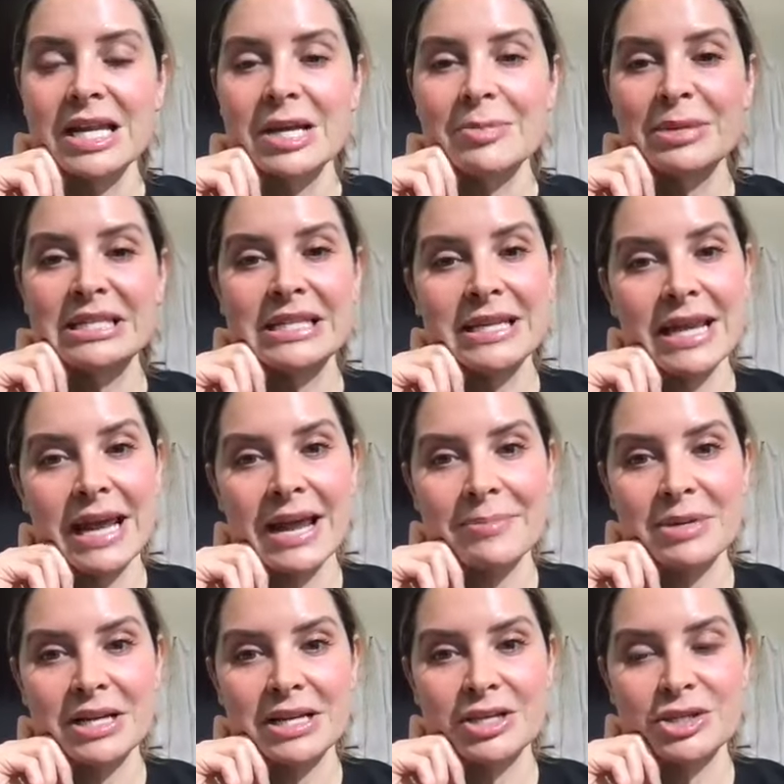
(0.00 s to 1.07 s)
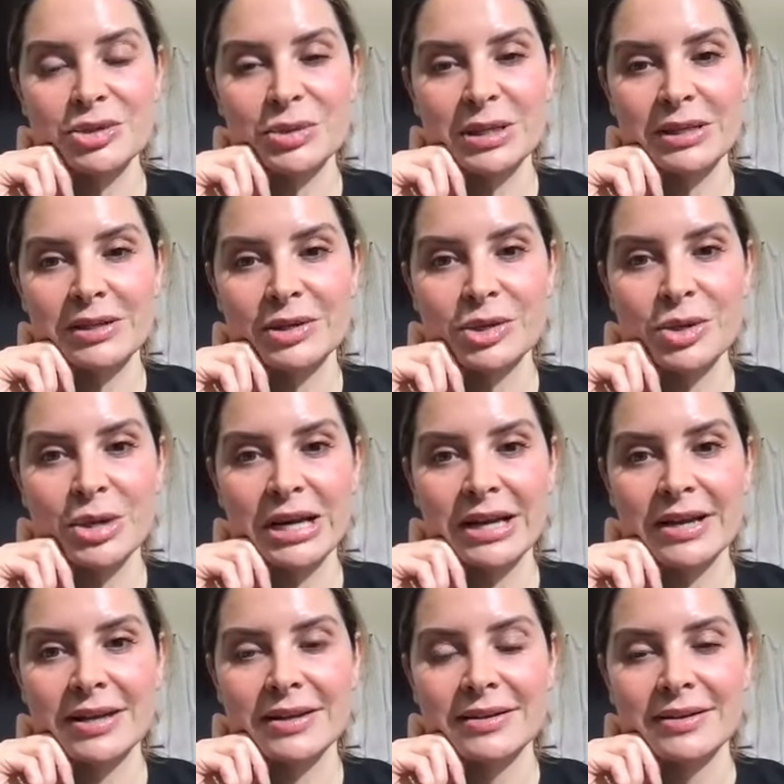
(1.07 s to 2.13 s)
But today I'm going to do a little
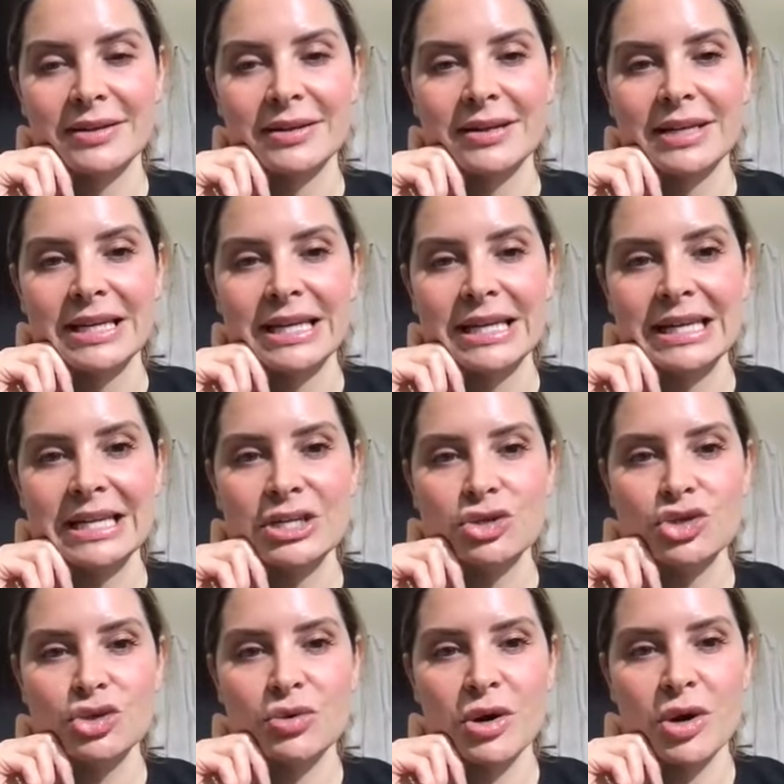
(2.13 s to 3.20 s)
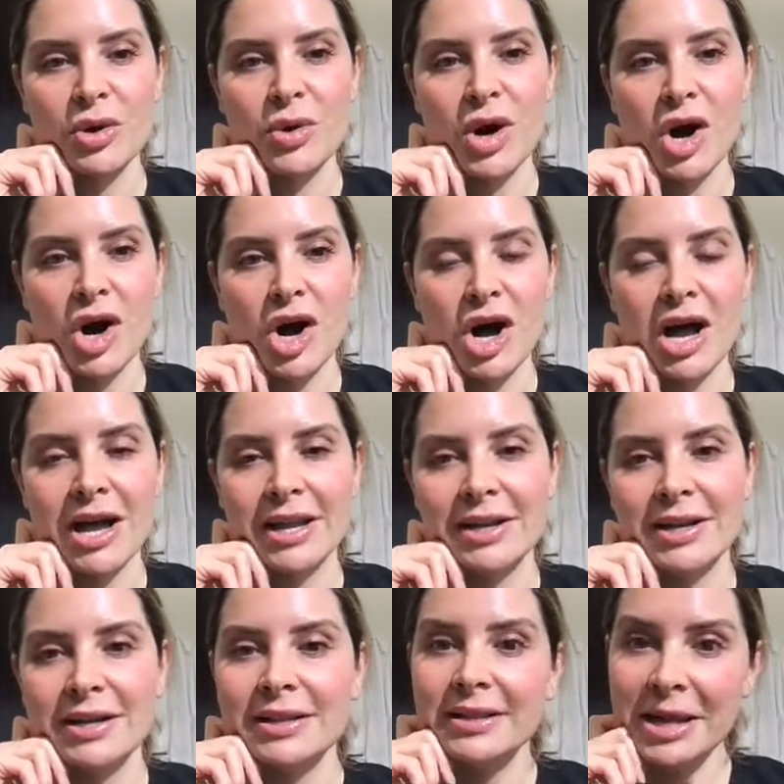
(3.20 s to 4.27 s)
quick intro on
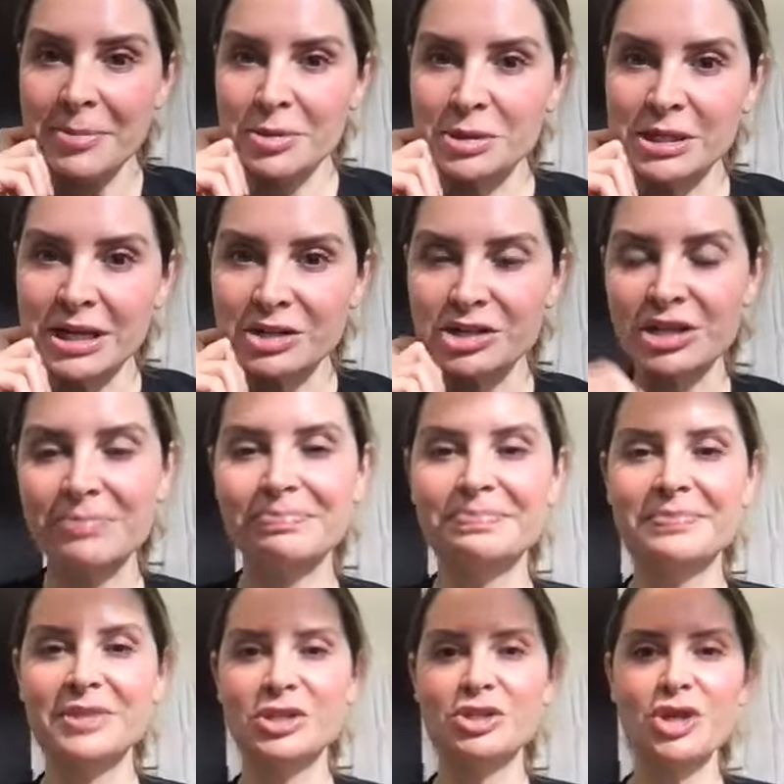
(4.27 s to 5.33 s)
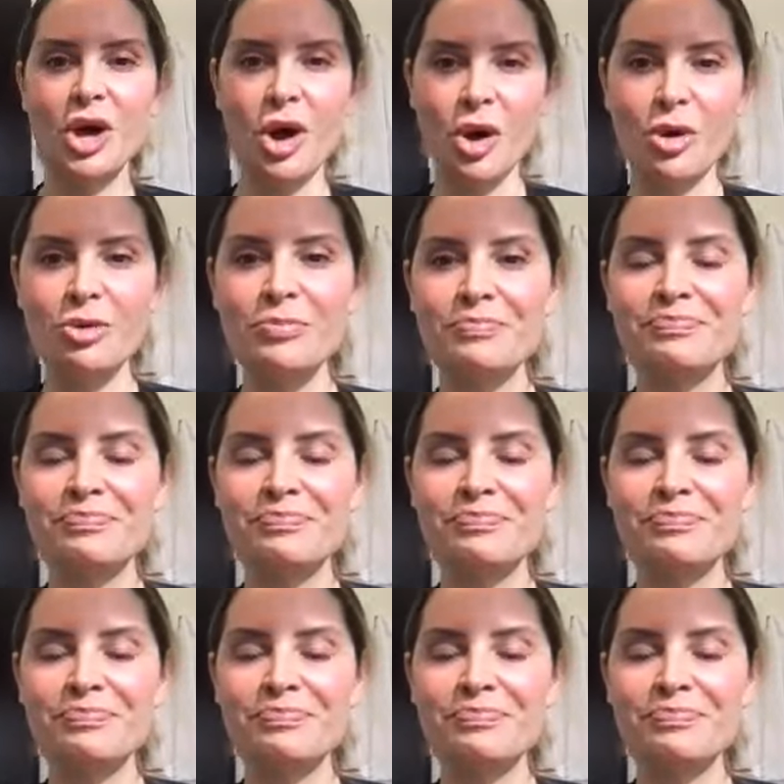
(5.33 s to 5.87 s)
liposuction. So,